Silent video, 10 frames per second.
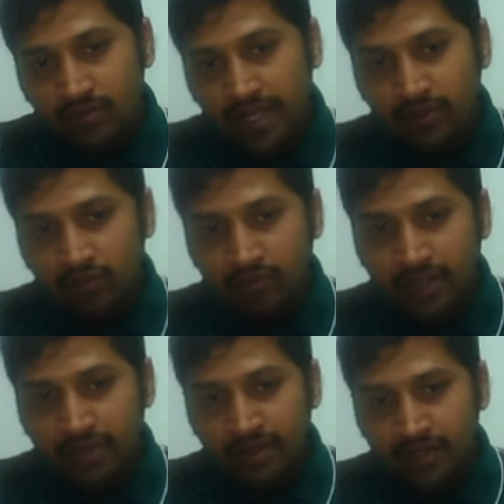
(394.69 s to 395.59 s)
I hope
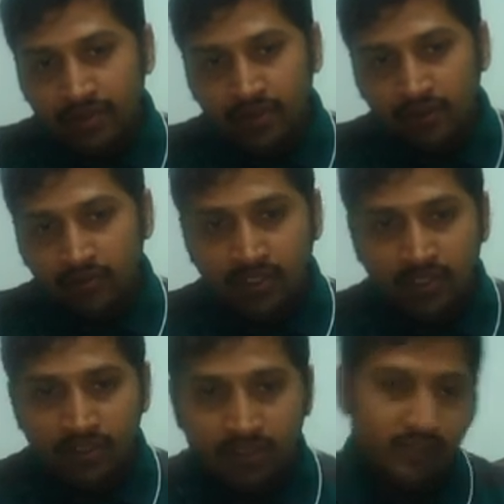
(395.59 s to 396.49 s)
I covered
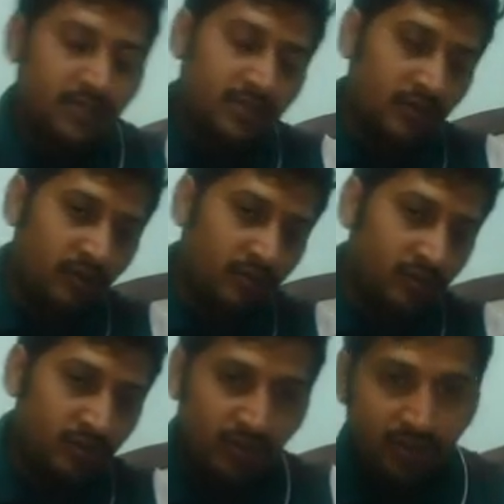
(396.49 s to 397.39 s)
almost all
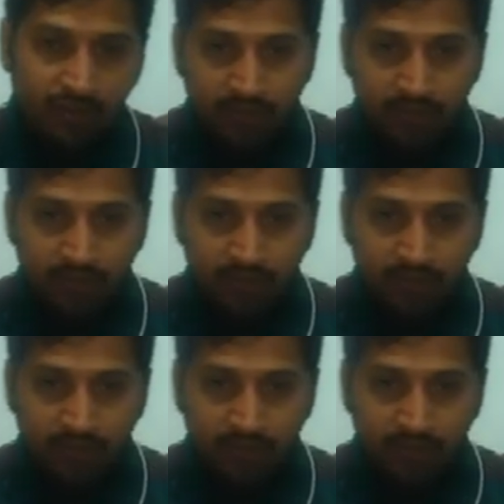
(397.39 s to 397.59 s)
moves